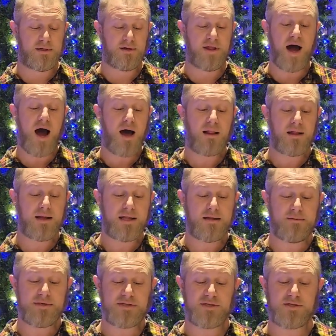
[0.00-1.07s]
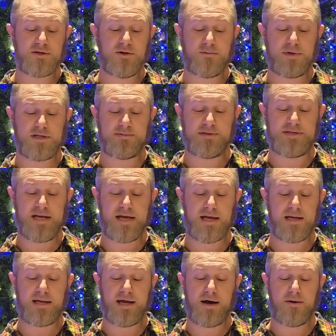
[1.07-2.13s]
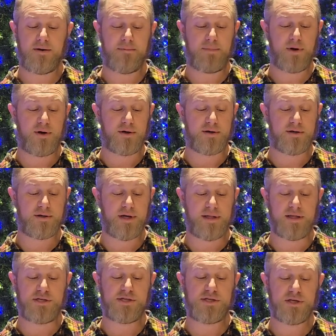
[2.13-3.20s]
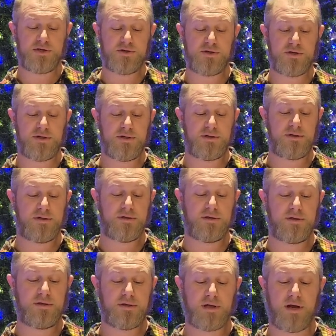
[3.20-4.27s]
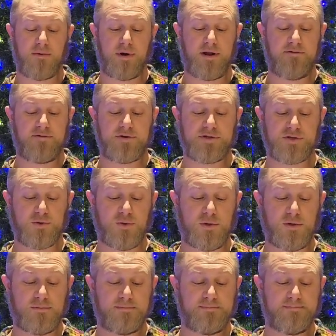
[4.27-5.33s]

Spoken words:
The holly and the mistletoe must be taken down and burnt, and the children got ready for school.